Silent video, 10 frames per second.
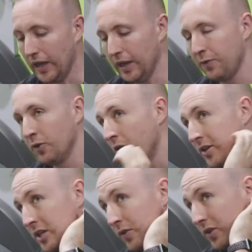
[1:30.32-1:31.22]
if you're
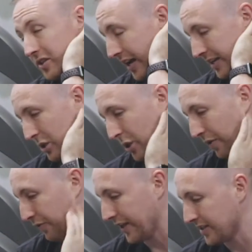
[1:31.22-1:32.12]
noticing you've got tightness in
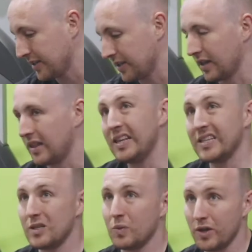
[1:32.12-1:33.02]
your hip flexors,
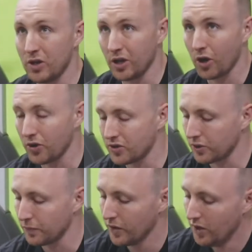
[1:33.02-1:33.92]
this is where you can go
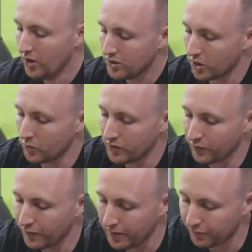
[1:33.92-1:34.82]
to. So with the
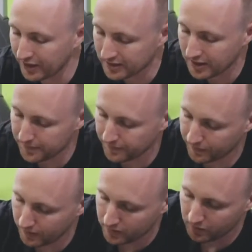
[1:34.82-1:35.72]
hip flexor,
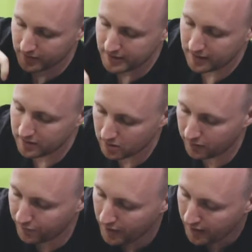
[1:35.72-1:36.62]
so we're going to take this
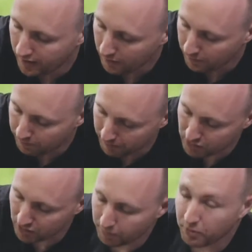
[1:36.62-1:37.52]
off.
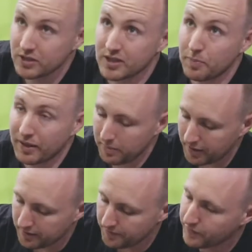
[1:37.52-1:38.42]
Petra's going to point to the belly
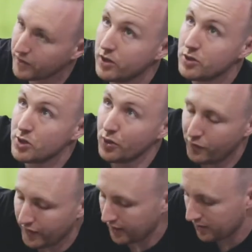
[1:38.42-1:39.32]
button. Two
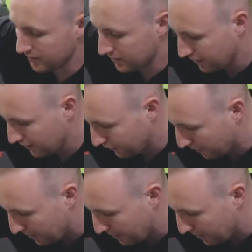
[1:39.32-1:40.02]
fingers from